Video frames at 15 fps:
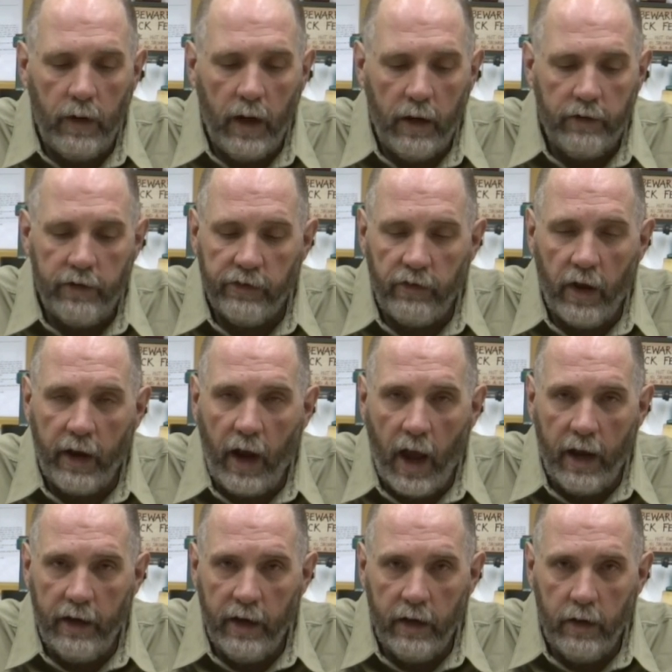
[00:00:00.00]
and just like
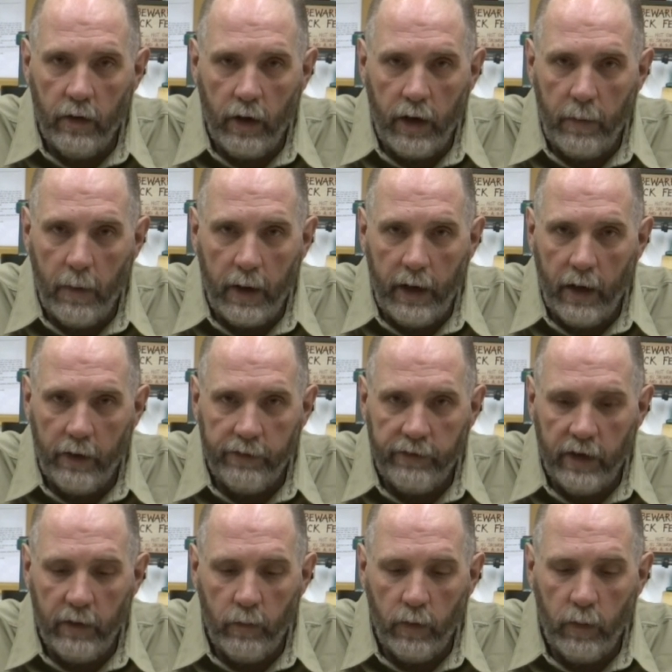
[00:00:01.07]
I didn't or anybody else
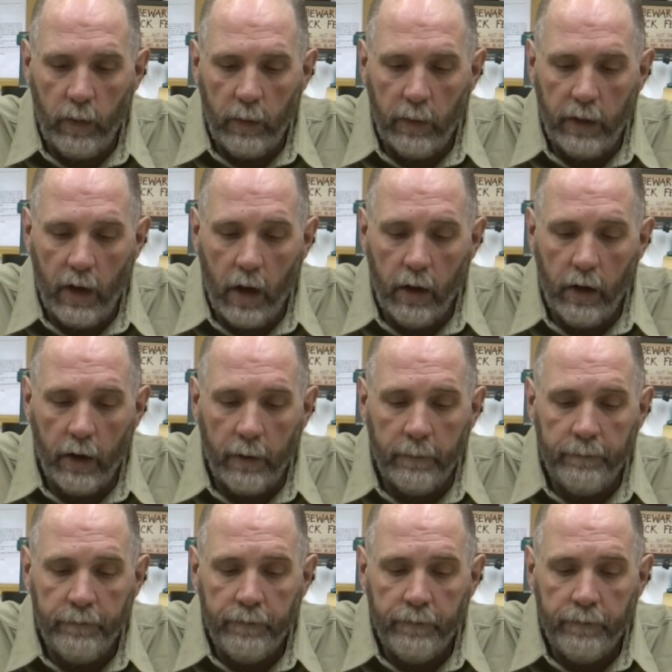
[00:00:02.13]
didn't when we were younger.